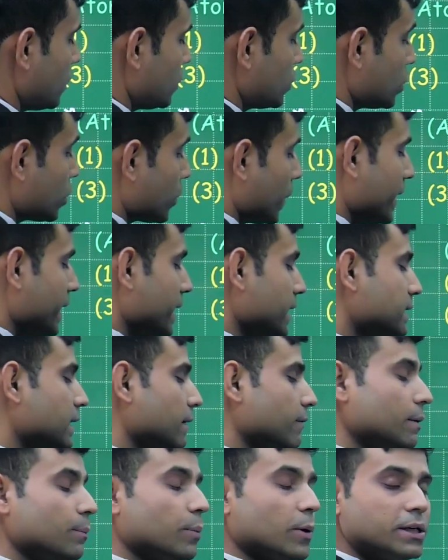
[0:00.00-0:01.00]
So,
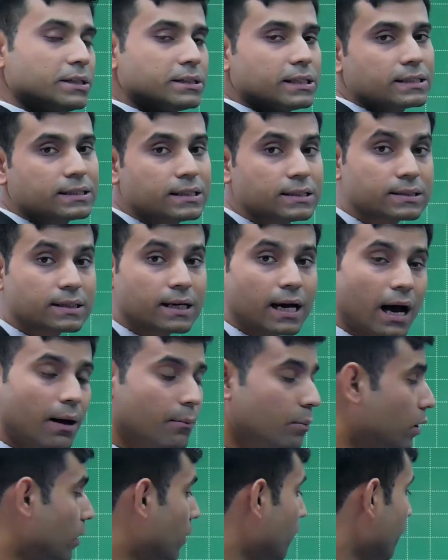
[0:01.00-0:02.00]
27.66
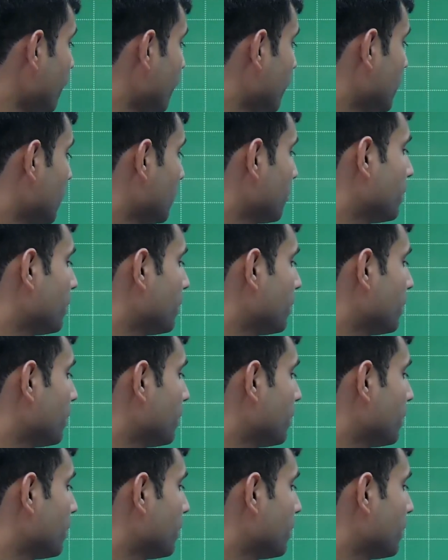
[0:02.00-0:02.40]
gram of